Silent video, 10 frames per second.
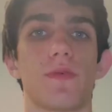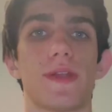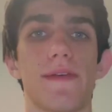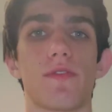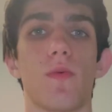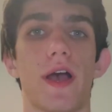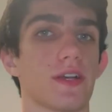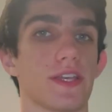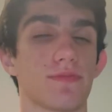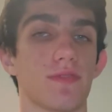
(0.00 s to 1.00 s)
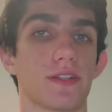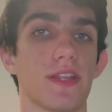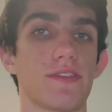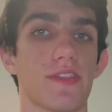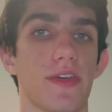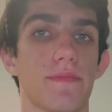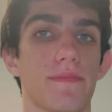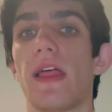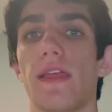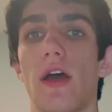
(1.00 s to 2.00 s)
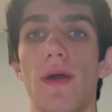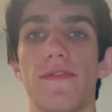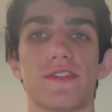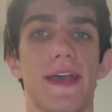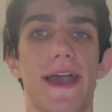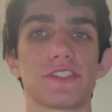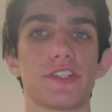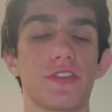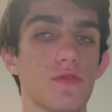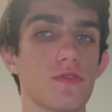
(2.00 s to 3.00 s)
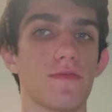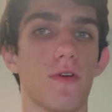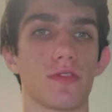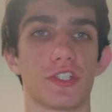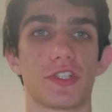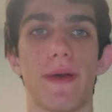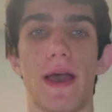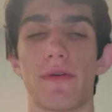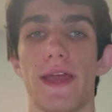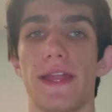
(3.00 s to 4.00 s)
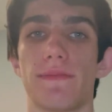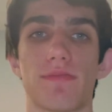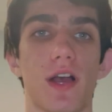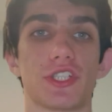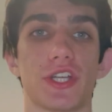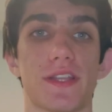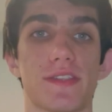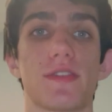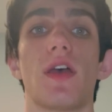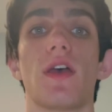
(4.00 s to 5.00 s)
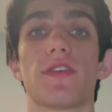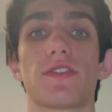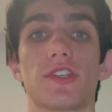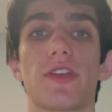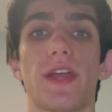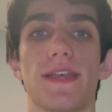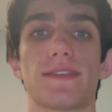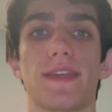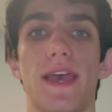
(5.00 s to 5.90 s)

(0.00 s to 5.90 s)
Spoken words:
whatever wire is plugged into them. However, to actually use the voltage to power any projects, the circuit has to